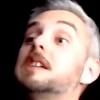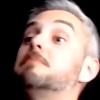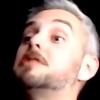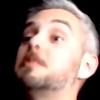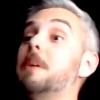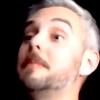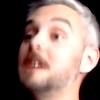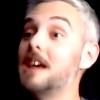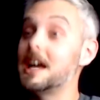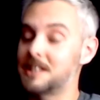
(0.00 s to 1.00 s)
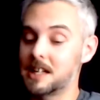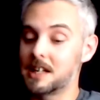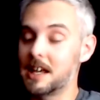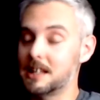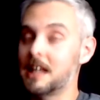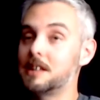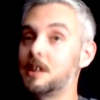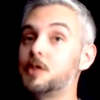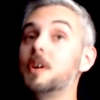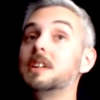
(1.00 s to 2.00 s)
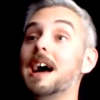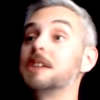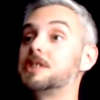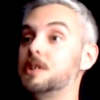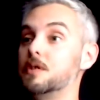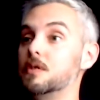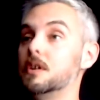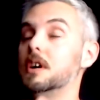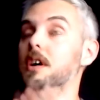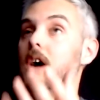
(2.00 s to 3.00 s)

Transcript: Yes. So maybe they're doing that to